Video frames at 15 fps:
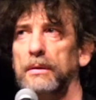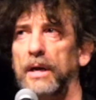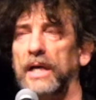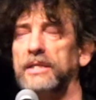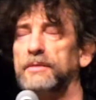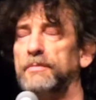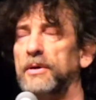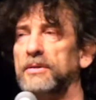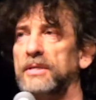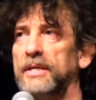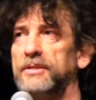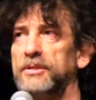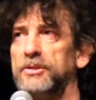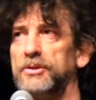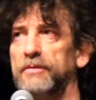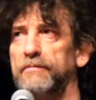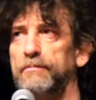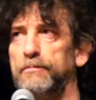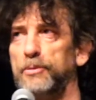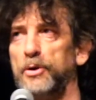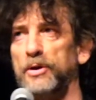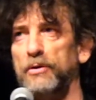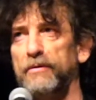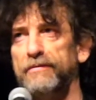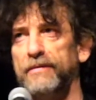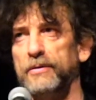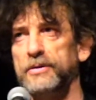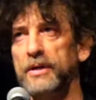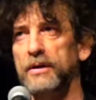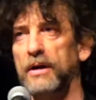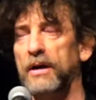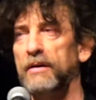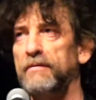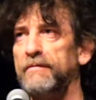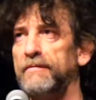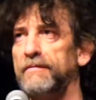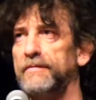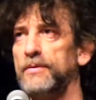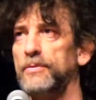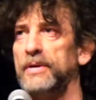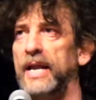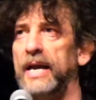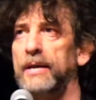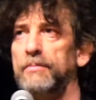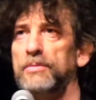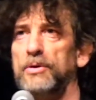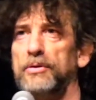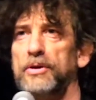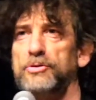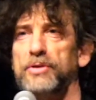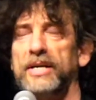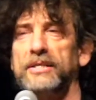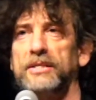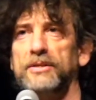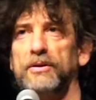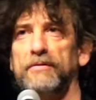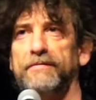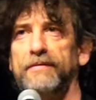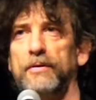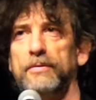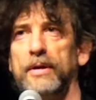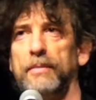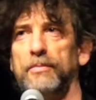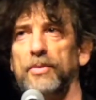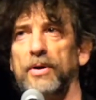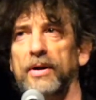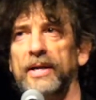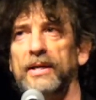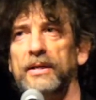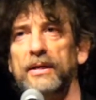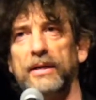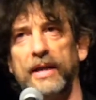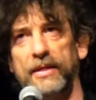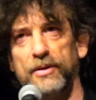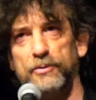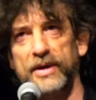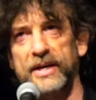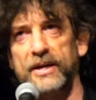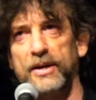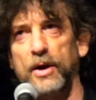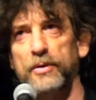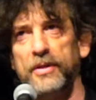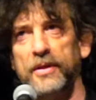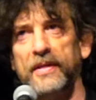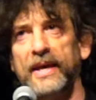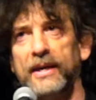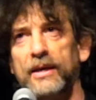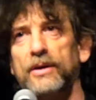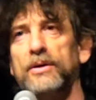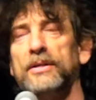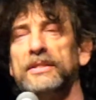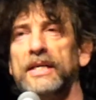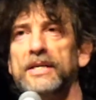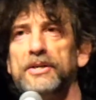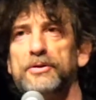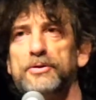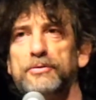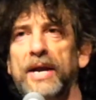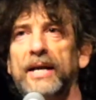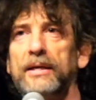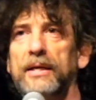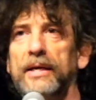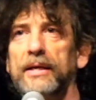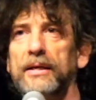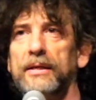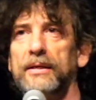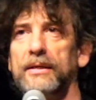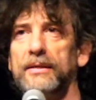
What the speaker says: I suppose I just sort of put your photograph, your name, your address, and your phone number on it, and let the reader know that they can contact you directly.